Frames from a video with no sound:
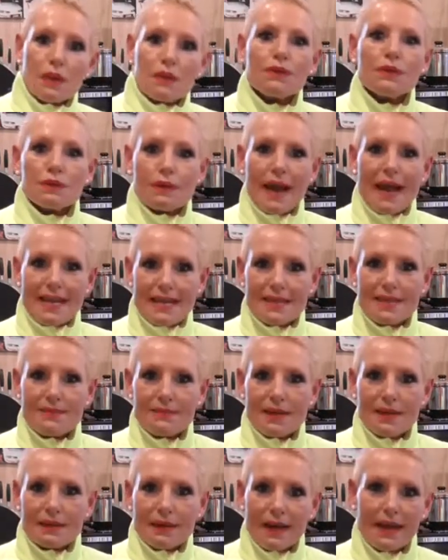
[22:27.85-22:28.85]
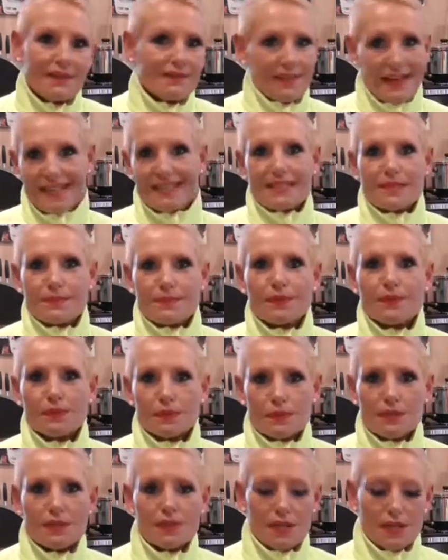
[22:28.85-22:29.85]
look great in the mirror if that's
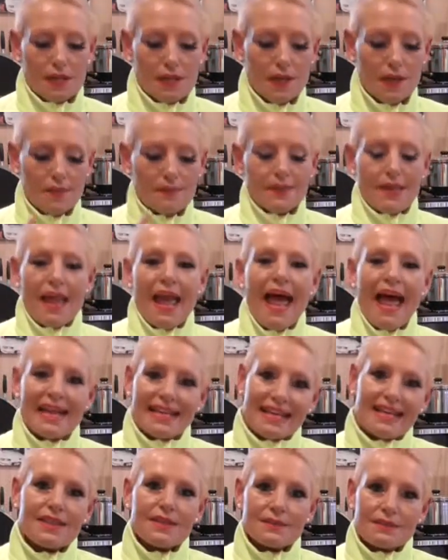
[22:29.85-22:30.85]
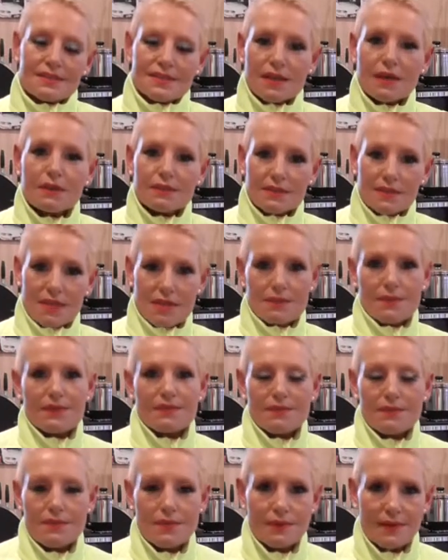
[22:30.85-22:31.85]
important to you, and get the results that you
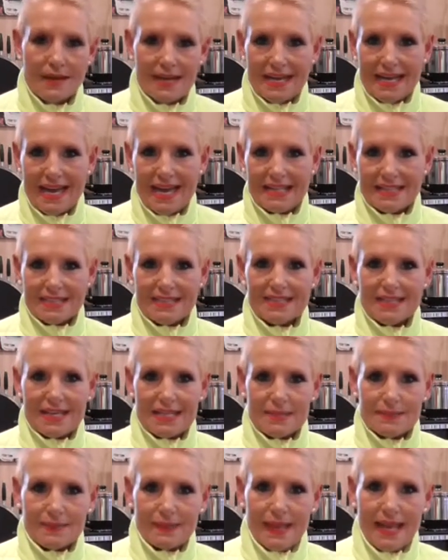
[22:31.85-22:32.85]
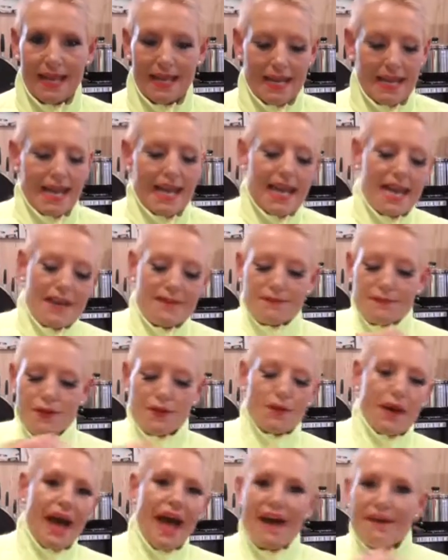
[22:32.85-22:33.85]
want from your eating and exercise plan. If
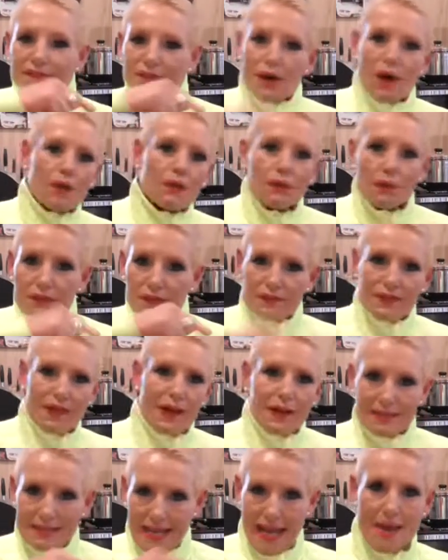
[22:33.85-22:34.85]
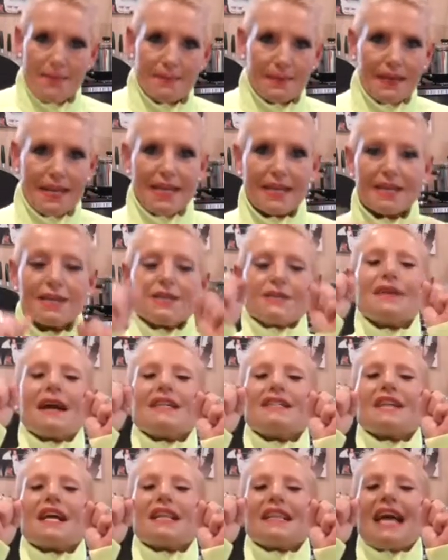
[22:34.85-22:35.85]
you have got all of those happening,
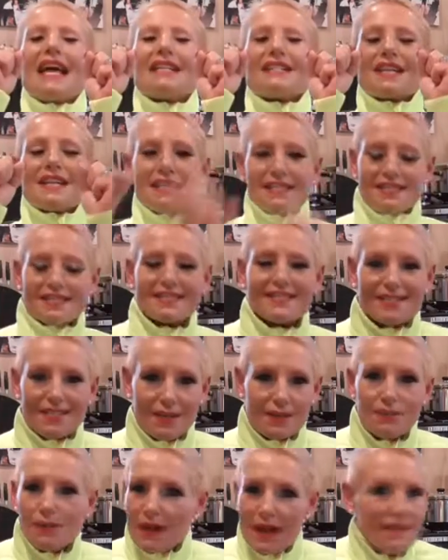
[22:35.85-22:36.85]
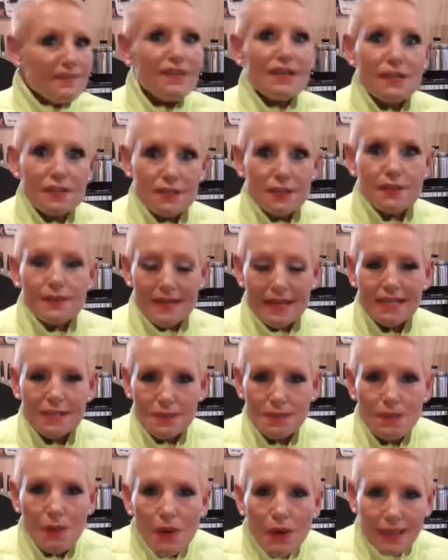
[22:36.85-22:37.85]
congratulations! Whatever you're doing,
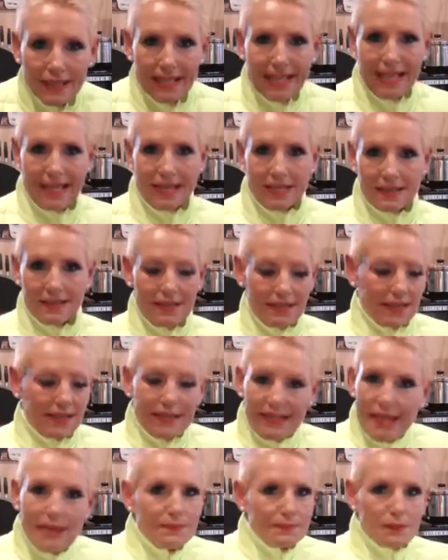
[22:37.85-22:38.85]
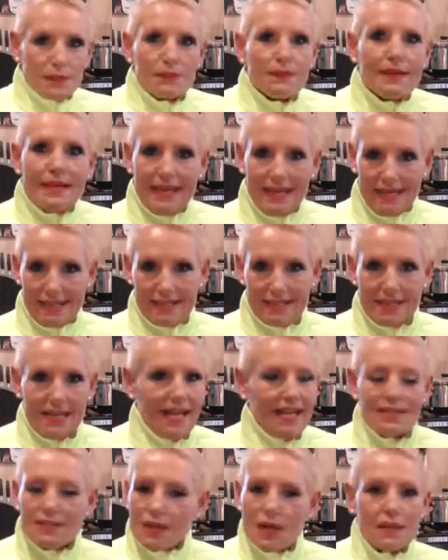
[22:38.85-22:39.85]
it's working. Keep doing it
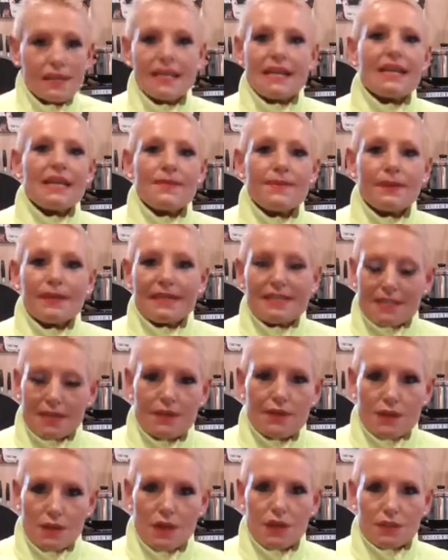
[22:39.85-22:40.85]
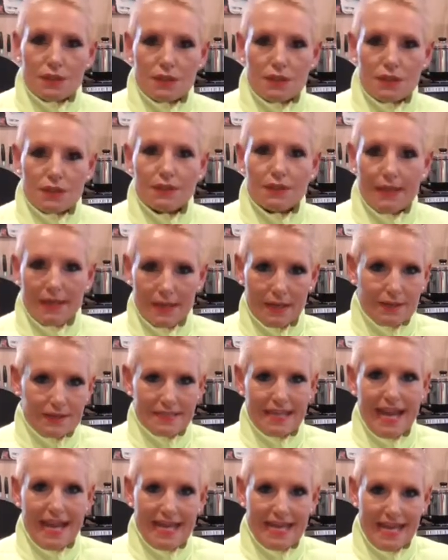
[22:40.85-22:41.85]
and don't let anybody tell you not to do it. And I'll
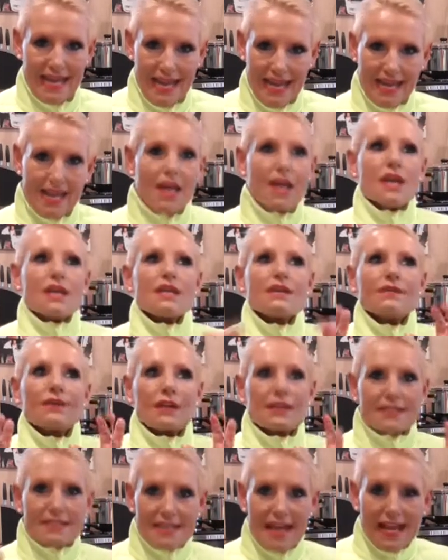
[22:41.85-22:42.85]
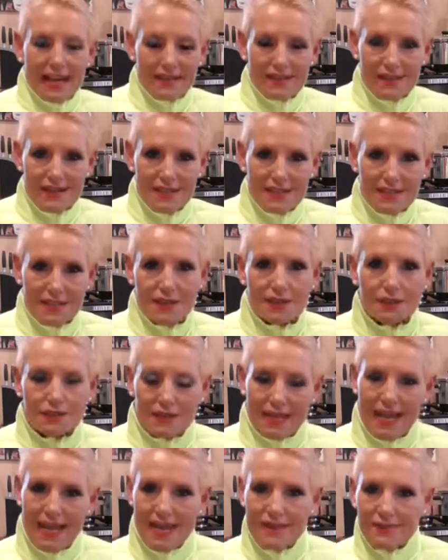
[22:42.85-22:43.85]
say it again. You've got a stack of energy all
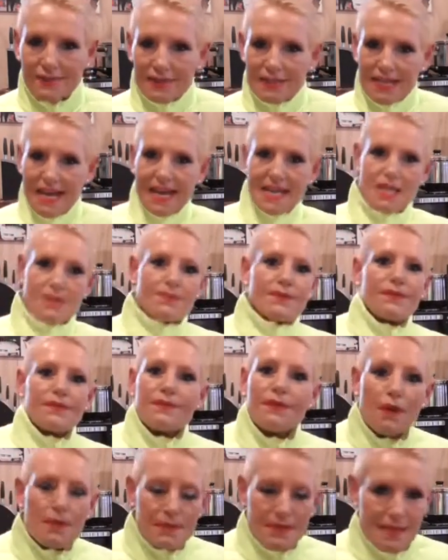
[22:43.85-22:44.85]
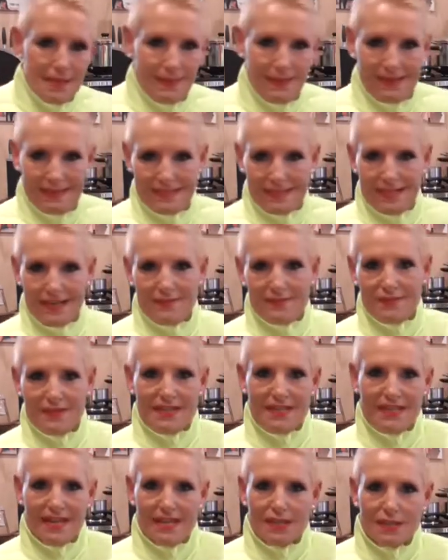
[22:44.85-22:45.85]
day, every day. You perform at your best at
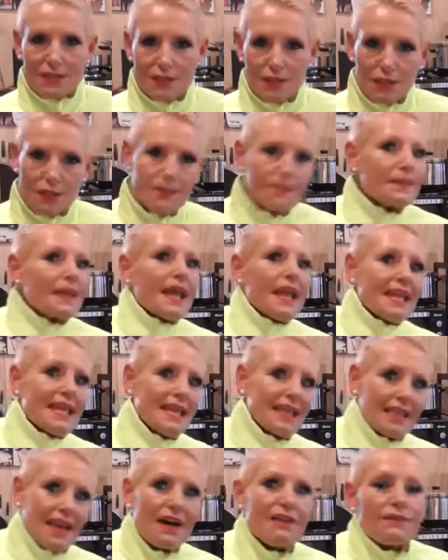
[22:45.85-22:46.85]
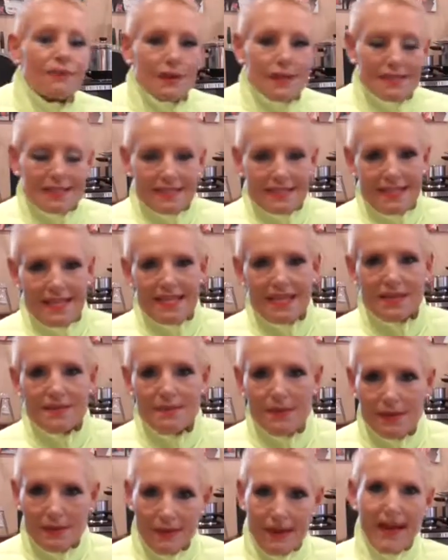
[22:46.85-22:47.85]
everything that you do. You love what you see in the
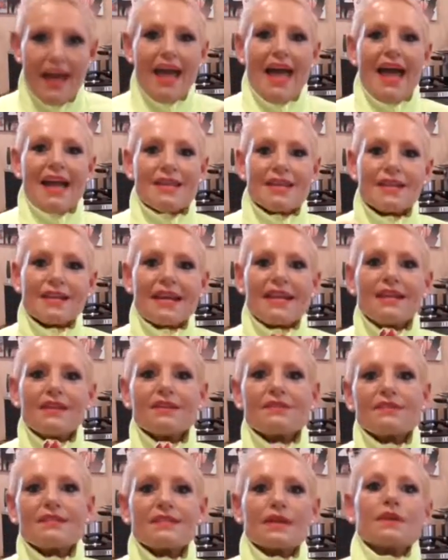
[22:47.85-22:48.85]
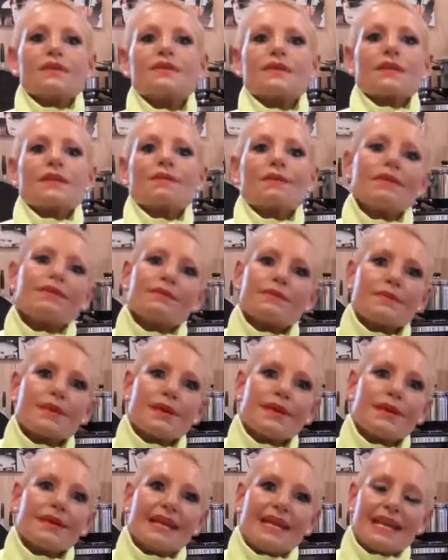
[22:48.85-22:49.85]
mirror and you're getting the results that you want from
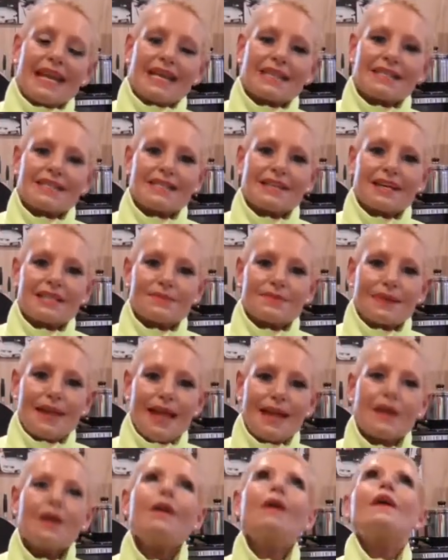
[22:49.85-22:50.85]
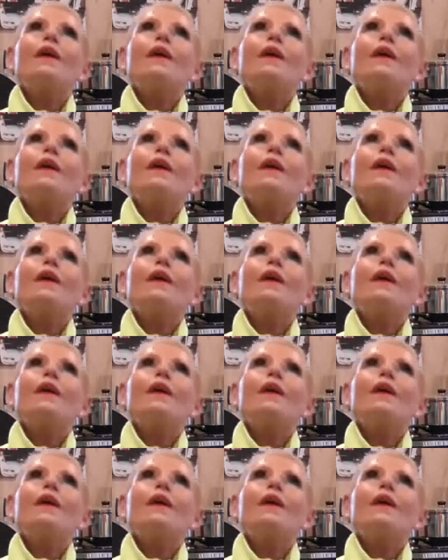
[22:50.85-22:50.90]
your eating and exercise plan.